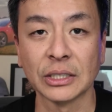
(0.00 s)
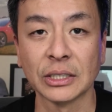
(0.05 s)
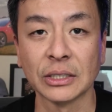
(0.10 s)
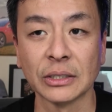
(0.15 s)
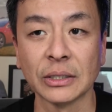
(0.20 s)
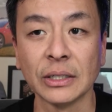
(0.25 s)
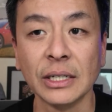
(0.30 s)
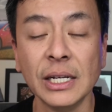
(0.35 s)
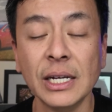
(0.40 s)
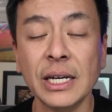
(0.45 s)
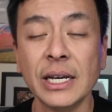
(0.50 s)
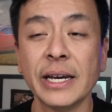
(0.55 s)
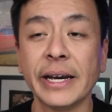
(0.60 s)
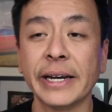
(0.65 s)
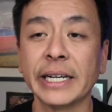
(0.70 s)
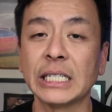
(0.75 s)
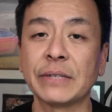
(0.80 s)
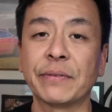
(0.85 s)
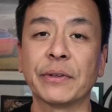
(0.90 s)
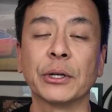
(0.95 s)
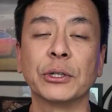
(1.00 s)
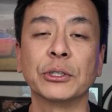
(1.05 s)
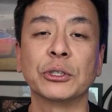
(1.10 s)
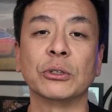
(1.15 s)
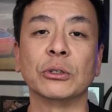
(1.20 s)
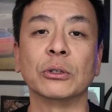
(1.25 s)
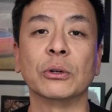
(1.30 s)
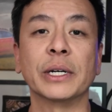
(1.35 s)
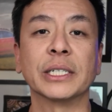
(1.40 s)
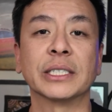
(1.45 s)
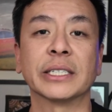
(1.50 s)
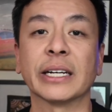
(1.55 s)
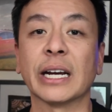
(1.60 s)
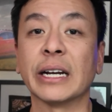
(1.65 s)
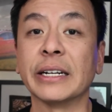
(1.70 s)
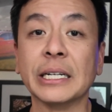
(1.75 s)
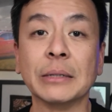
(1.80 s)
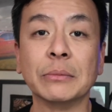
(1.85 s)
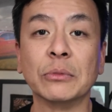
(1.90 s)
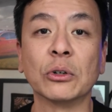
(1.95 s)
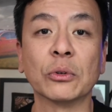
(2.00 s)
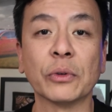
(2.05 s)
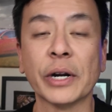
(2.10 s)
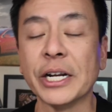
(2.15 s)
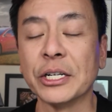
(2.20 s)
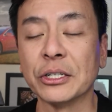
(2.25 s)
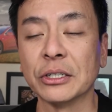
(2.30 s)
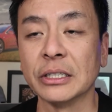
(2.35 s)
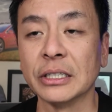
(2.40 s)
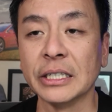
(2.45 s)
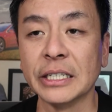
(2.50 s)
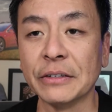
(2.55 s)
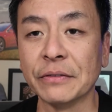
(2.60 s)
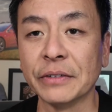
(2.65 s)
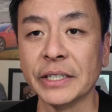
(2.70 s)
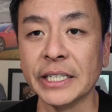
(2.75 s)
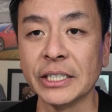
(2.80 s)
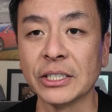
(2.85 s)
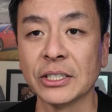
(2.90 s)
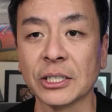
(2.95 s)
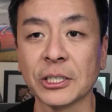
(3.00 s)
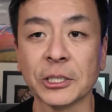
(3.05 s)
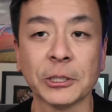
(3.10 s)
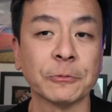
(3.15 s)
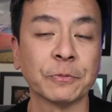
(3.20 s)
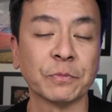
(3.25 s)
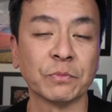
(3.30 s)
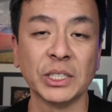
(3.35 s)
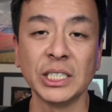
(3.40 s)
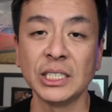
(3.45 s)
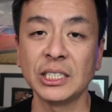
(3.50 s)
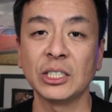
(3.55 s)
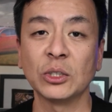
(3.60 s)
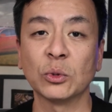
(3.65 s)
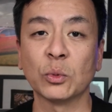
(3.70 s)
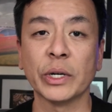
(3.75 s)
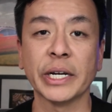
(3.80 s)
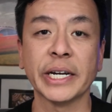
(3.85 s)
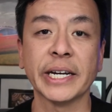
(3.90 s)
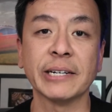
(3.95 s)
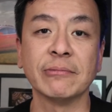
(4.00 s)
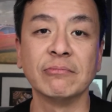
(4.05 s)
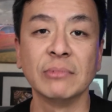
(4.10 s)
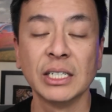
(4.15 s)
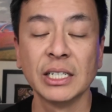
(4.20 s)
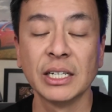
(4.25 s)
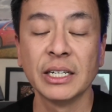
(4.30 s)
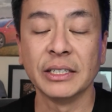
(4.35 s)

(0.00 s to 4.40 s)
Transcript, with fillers: So I guess for those who always say I need more range in an EV, so this is where